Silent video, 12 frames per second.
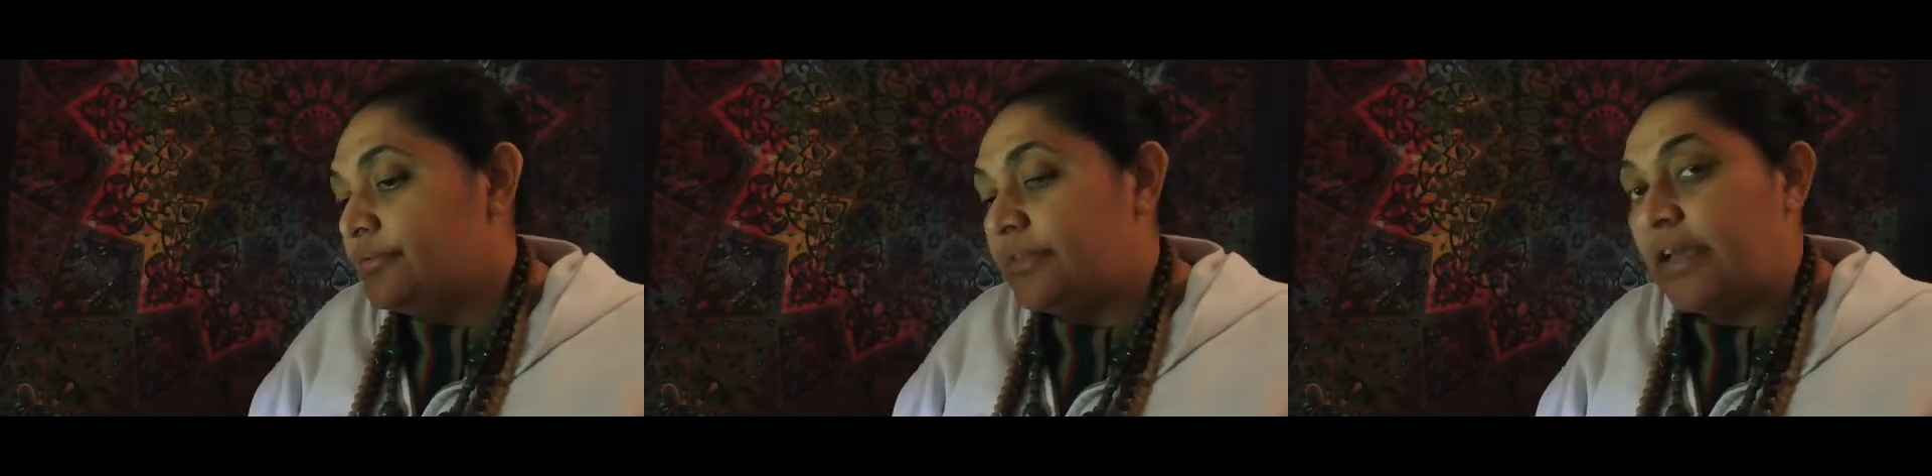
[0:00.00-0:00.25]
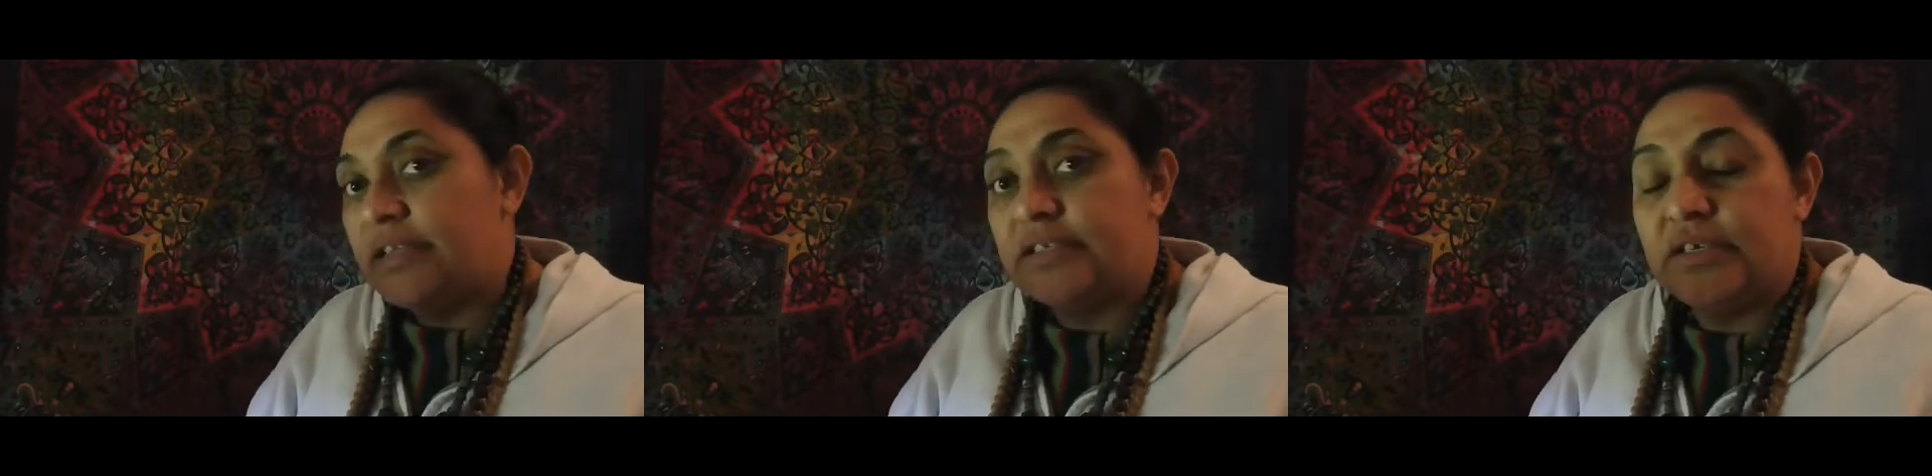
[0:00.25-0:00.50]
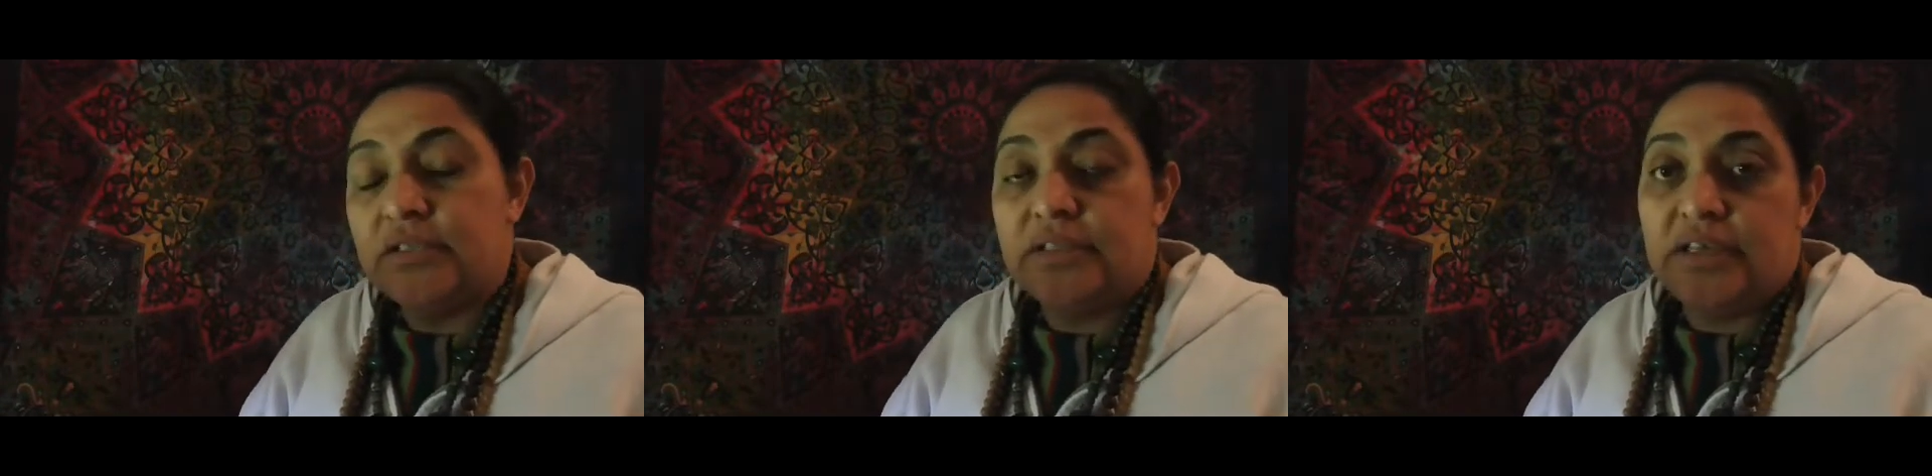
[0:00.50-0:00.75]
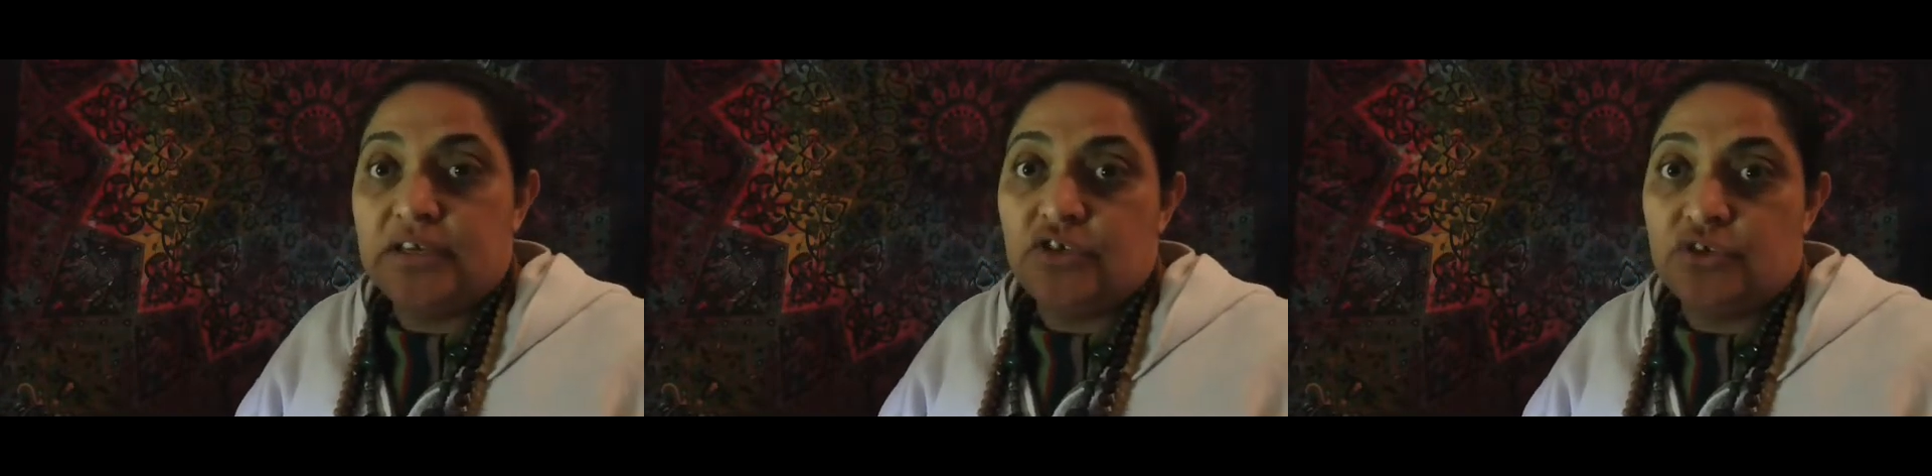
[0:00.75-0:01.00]
that's
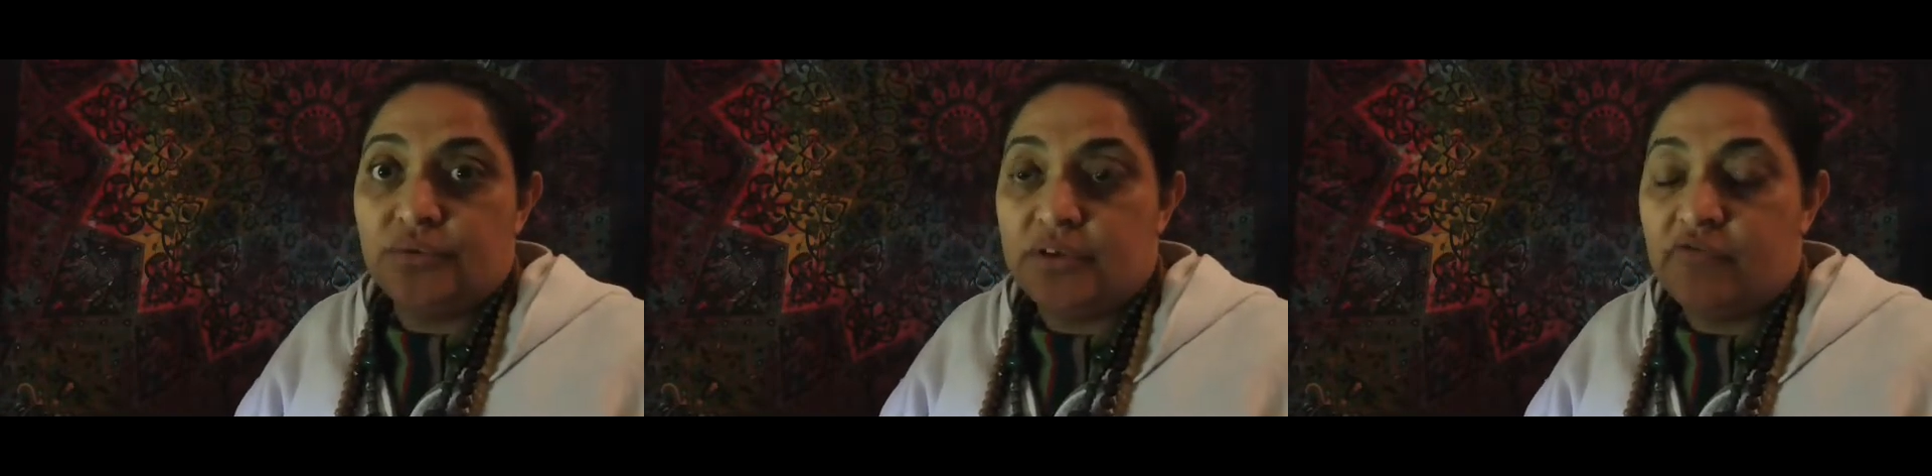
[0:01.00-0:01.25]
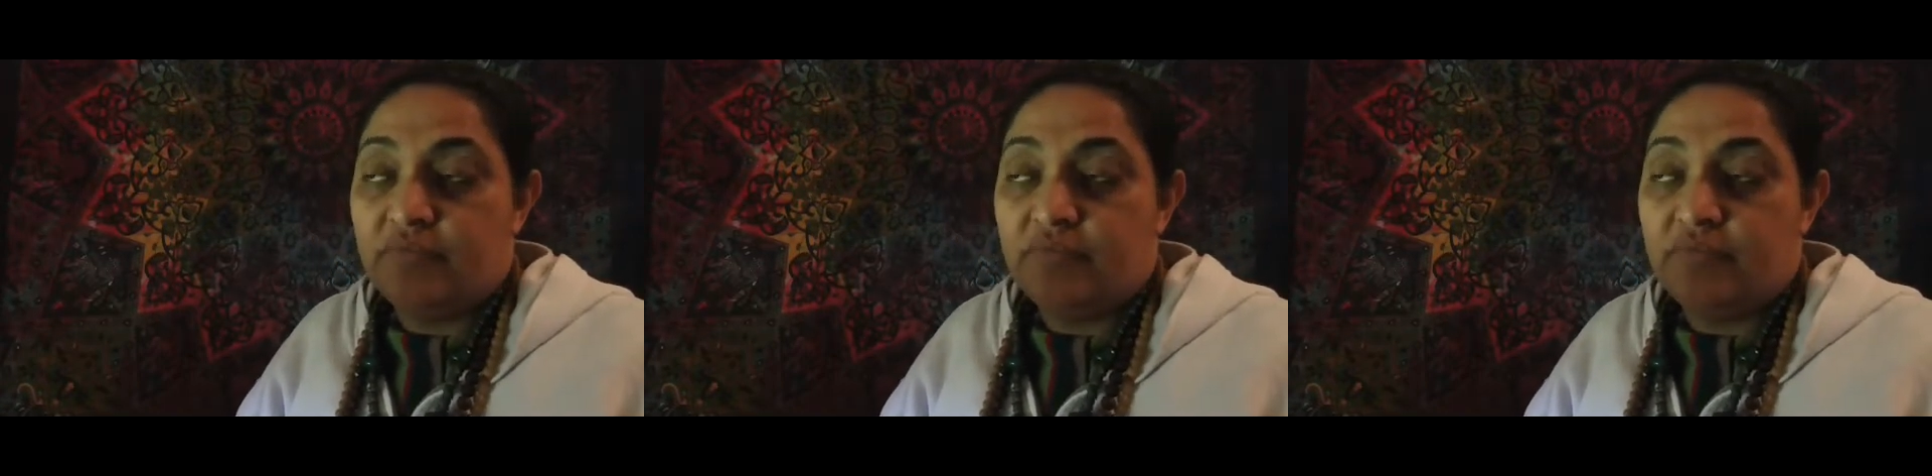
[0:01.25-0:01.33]
the intuitive